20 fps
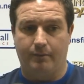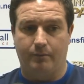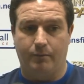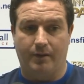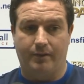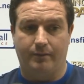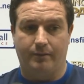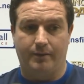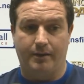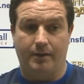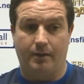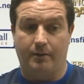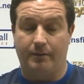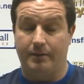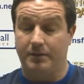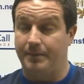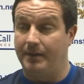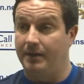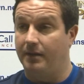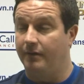Whether
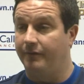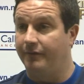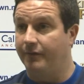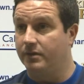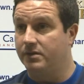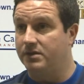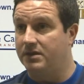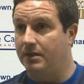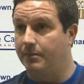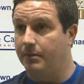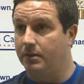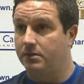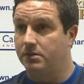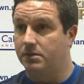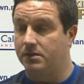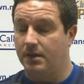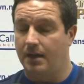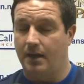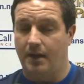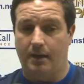he's been in the first team
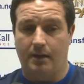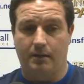at